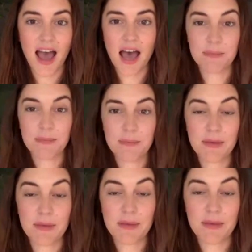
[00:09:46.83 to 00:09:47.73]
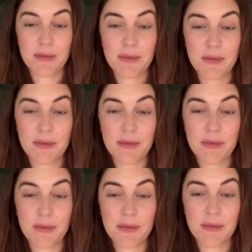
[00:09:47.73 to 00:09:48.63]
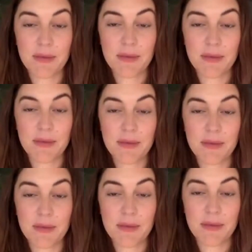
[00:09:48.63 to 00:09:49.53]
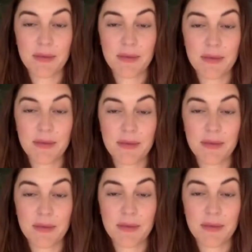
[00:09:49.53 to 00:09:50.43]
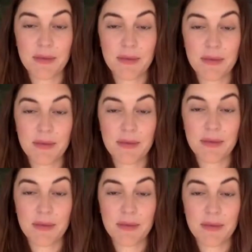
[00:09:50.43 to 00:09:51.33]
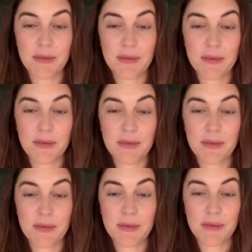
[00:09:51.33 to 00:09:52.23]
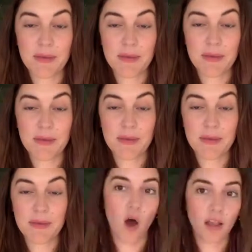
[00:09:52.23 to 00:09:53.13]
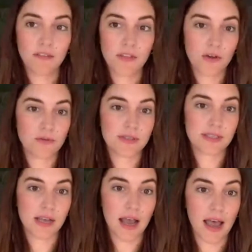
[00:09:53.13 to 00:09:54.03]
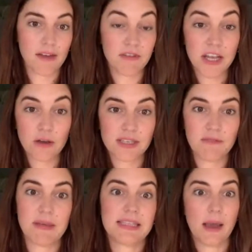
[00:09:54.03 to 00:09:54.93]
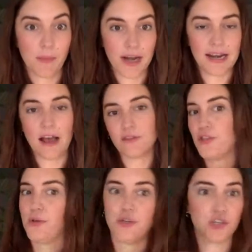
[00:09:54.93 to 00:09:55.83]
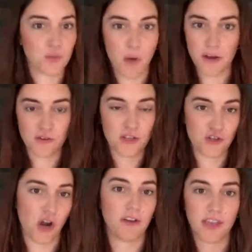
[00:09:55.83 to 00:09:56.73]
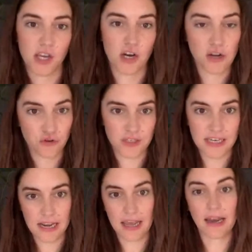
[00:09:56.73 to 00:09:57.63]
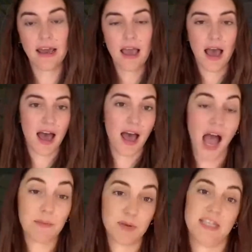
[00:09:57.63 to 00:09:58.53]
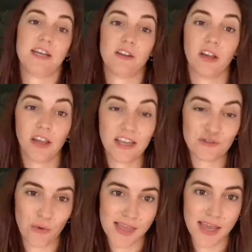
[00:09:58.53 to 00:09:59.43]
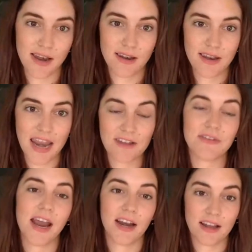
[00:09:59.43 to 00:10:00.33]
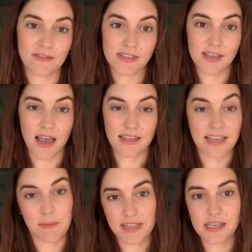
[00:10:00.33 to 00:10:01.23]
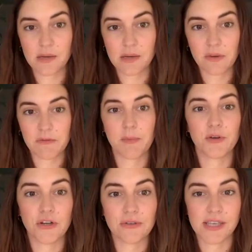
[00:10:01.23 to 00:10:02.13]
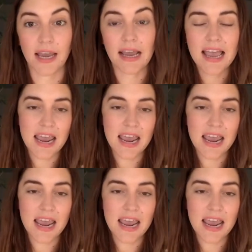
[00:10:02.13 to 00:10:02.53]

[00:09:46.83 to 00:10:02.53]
If you haven't been tuning in, definitely check them out. They're available on our Facebook and our YouTube. And all of those videos have been separated out so you can just watch the chunk that you're interested in. I'm particularly enjoying the Native Narratives segments that we've been producing in